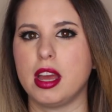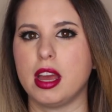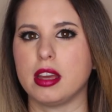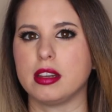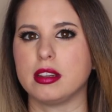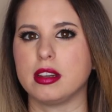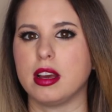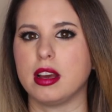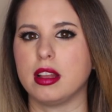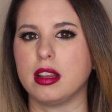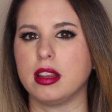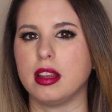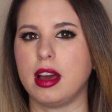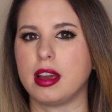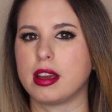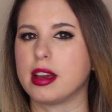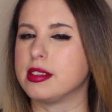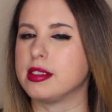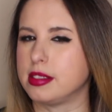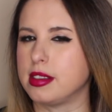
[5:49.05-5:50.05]
And
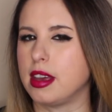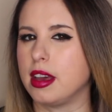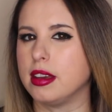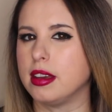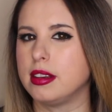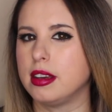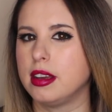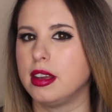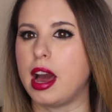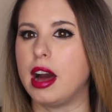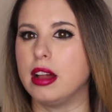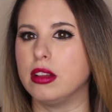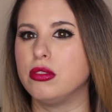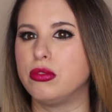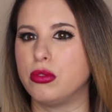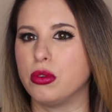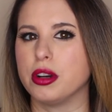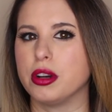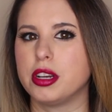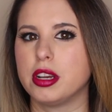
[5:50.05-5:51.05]
like I said,
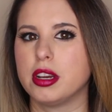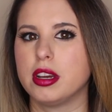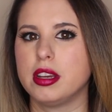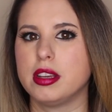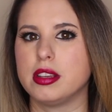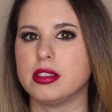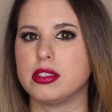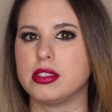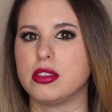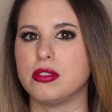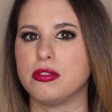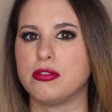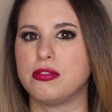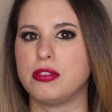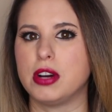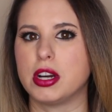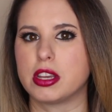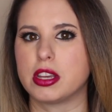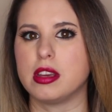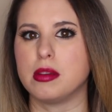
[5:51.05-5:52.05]
California is the
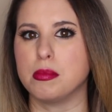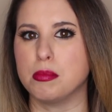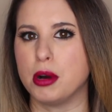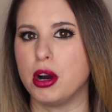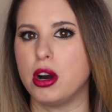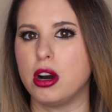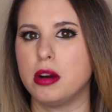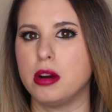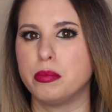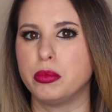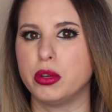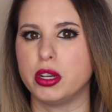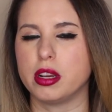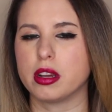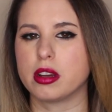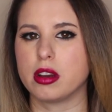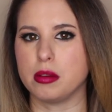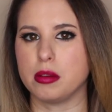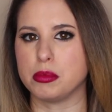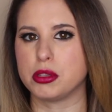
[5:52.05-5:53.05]
fucking bomb when
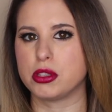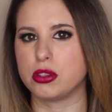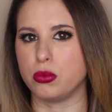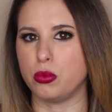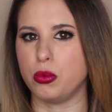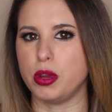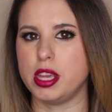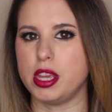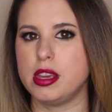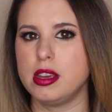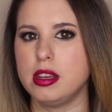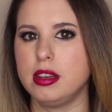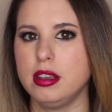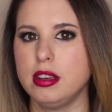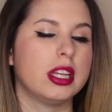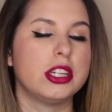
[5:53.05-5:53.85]
it comes to weed.